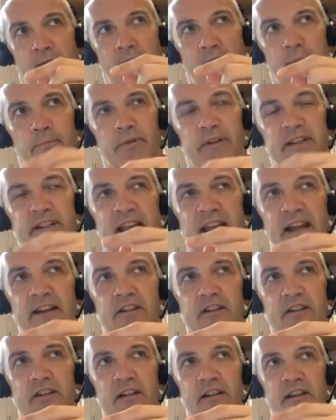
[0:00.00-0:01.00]
and
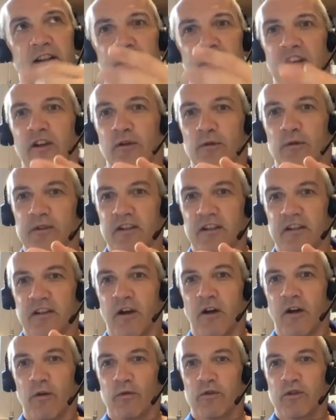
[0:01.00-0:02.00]
potentially you as a
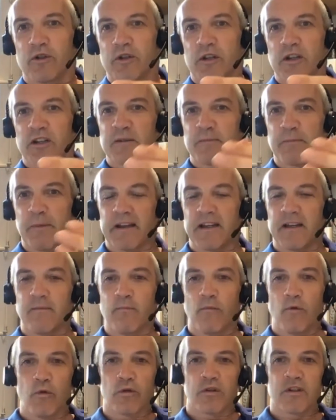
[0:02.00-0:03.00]
coach
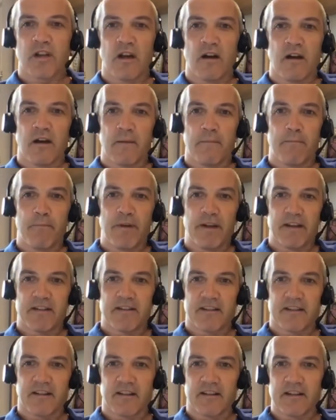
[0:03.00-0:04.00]
spending more time pitch
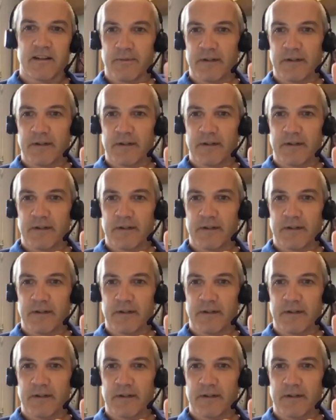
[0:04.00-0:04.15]
side,